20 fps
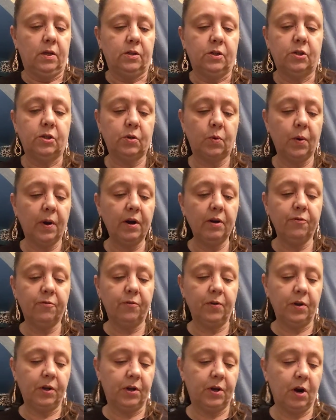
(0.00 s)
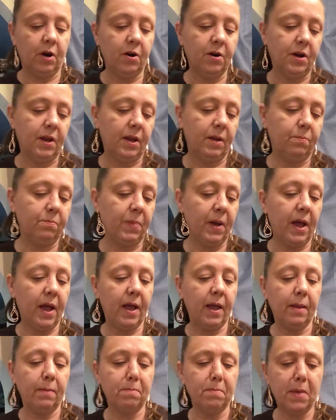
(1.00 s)
Square Foot Gardening
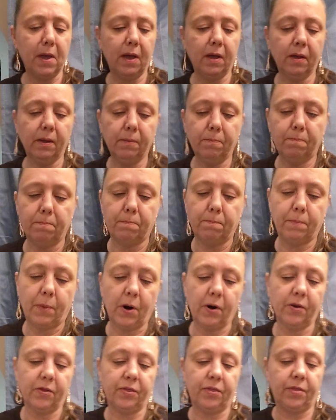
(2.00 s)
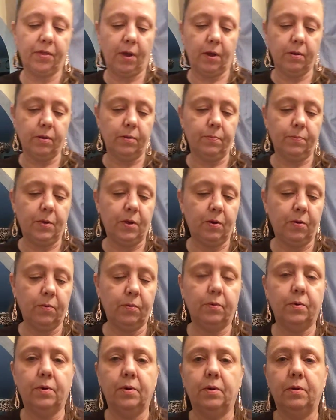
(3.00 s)
by Mel Bartholomew.
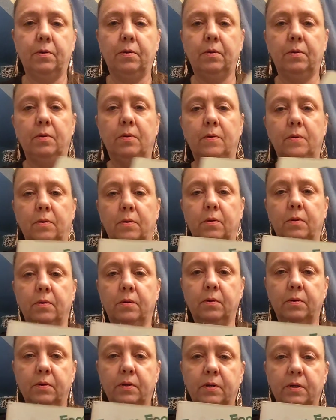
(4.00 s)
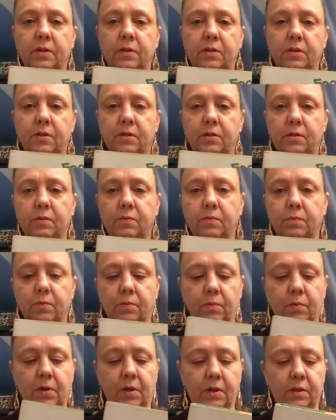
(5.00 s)
This is
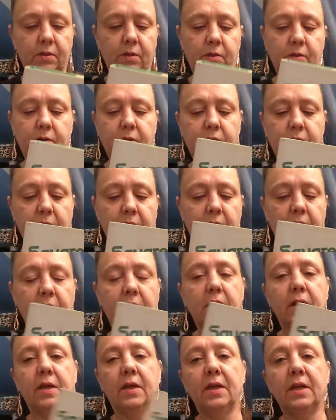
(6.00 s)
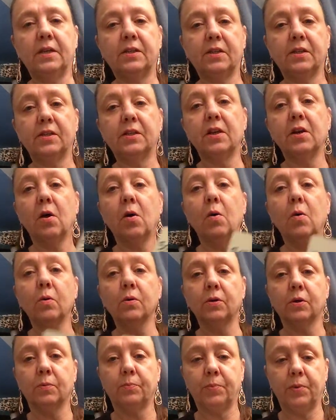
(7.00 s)
what it looks like. This is an
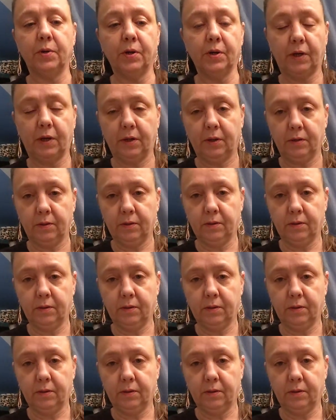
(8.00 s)
older book.